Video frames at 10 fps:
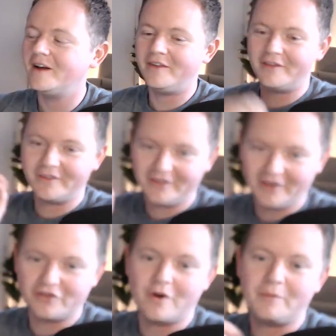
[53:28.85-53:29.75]
This is the
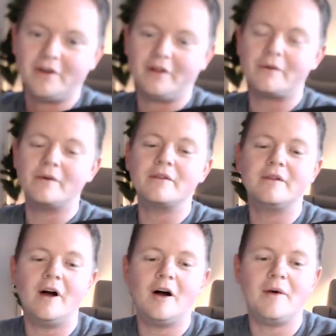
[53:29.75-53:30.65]
issue I'm dealing with.
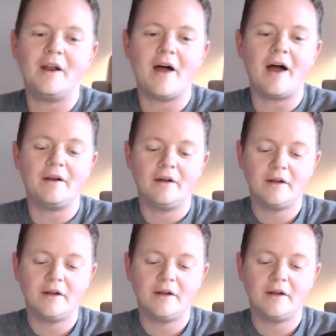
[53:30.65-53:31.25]
And that